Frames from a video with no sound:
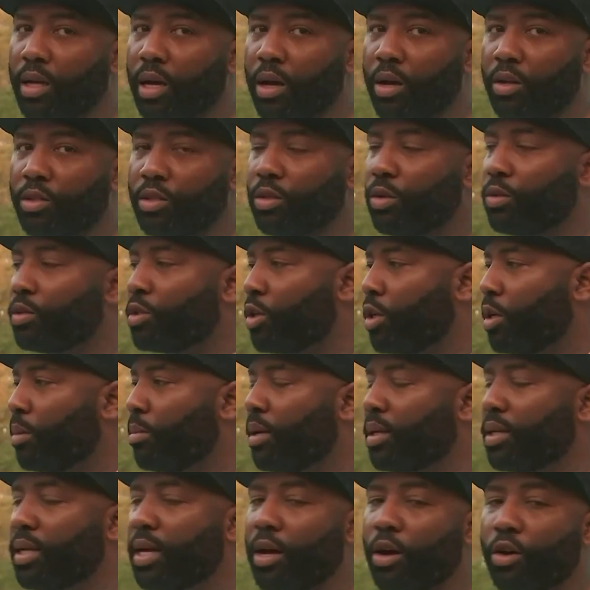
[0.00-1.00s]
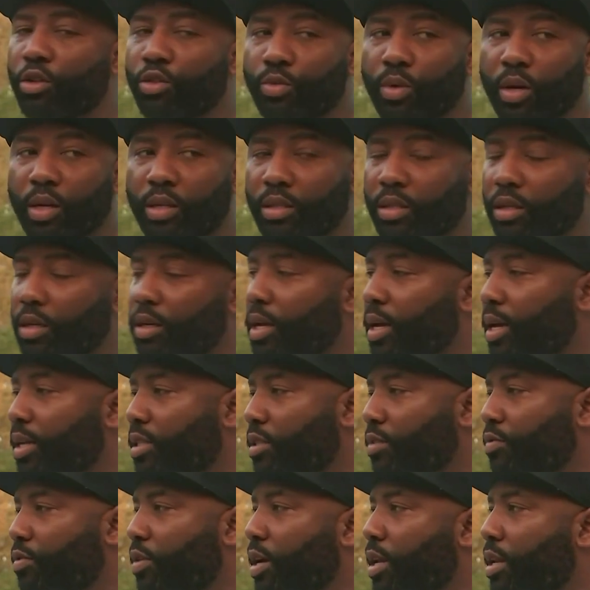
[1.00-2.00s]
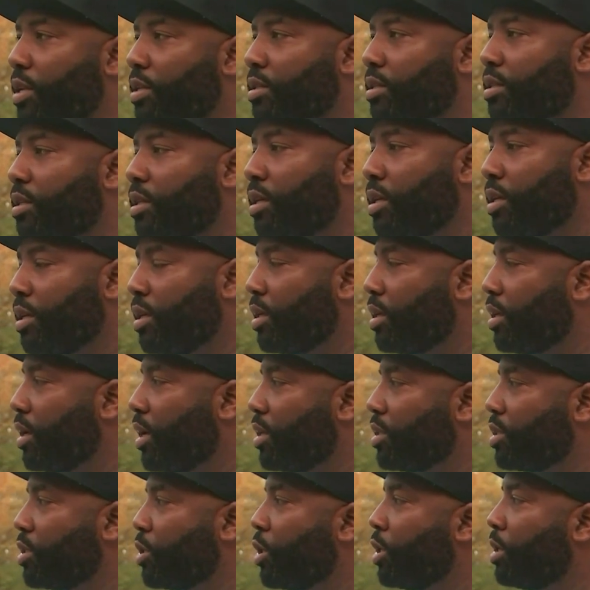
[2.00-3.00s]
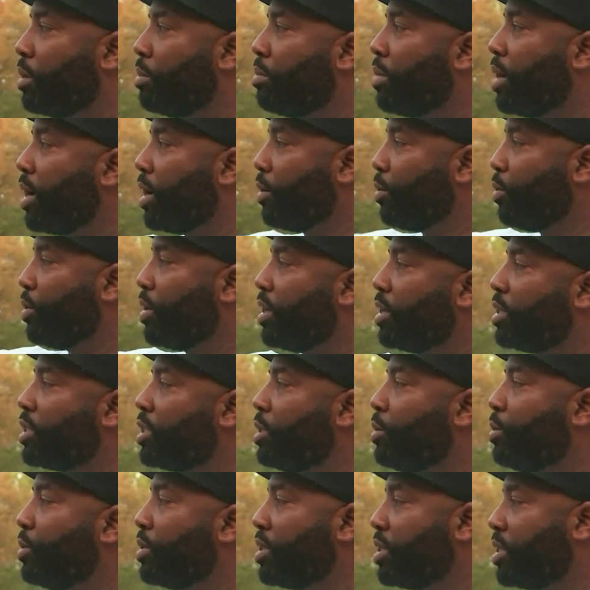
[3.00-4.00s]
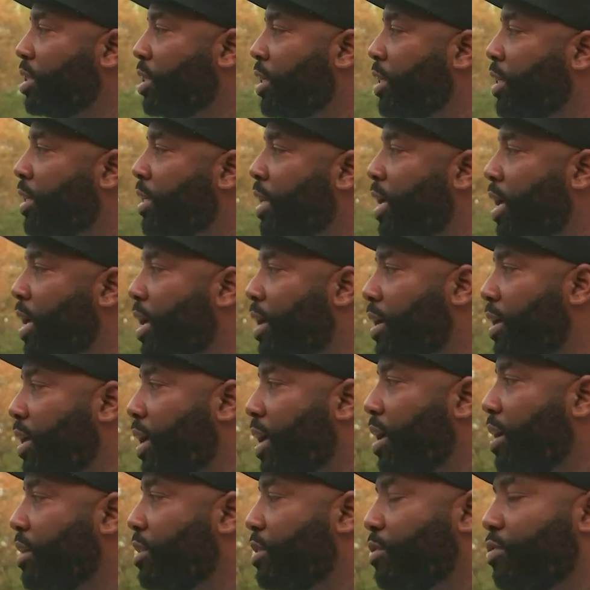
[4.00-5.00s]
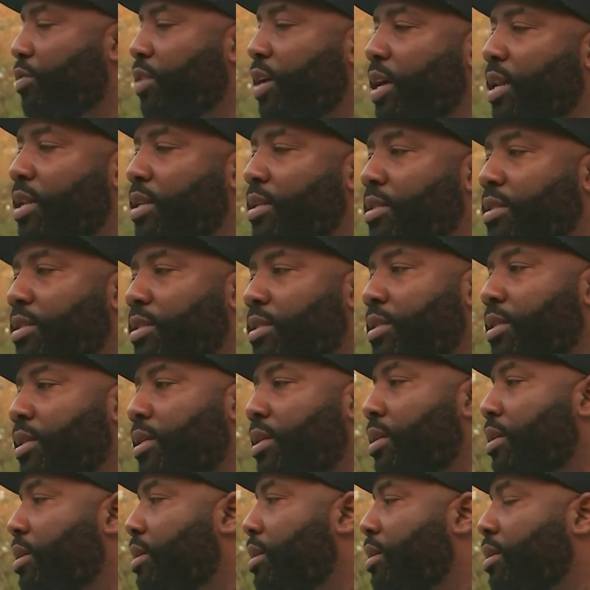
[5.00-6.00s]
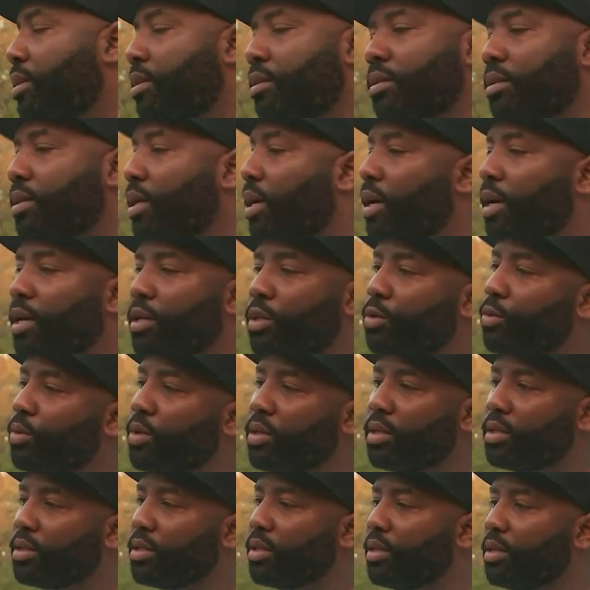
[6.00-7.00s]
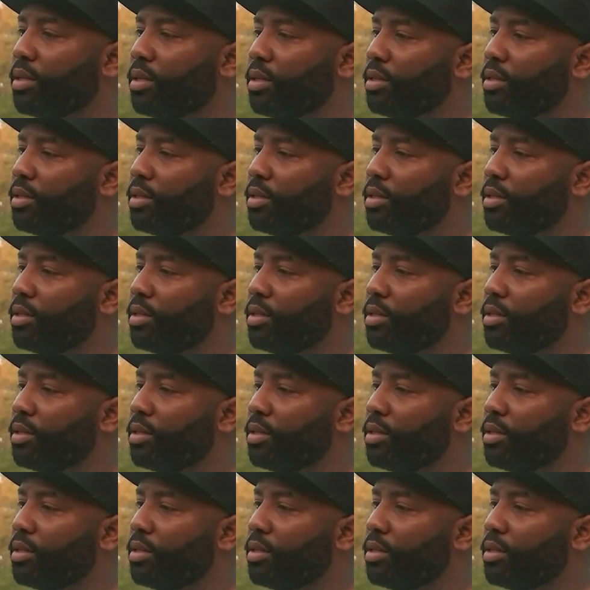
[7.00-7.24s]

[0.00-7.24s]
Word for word: I also told him about the house right there had surveillance. I told him about where she was seen at, had surveillance. They didn't do anything.